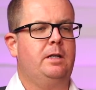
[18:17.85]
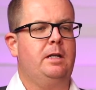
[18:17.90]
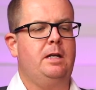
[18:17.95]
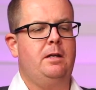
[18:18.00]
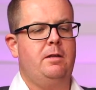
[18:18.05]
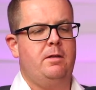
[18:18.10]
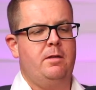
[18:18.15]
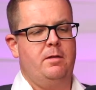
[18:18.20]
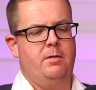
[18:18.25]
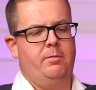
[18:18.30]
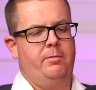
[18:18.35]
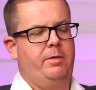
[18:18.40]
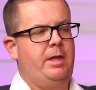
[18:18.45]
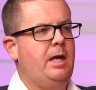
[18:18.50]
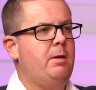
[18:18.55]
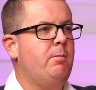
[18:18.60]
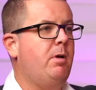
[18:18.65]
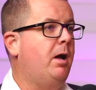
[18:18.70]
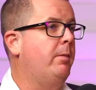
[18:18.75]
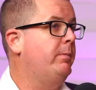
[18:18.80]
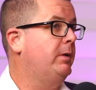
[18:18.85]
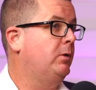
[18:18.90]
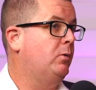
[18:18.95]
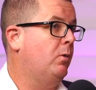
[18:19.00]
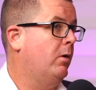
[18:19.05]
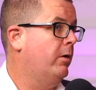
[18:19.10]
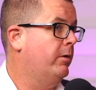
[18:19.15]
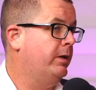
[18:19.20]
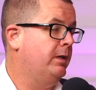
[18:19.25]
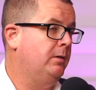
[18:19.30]
then they might be
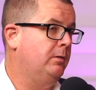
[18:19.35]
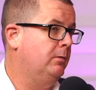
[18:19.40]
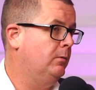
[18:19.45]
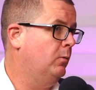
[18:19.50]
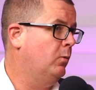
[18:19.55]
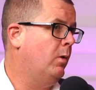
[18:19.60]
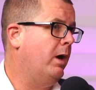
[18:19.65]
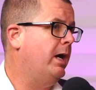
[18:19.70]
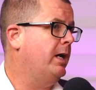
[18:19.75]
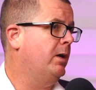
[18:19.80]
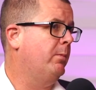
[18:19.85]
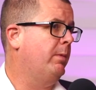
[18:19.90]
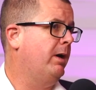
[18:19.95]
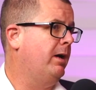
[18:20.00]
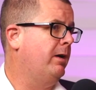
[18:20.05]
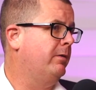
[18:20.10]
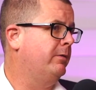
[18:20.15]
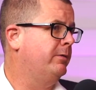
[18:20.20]
quoting way above.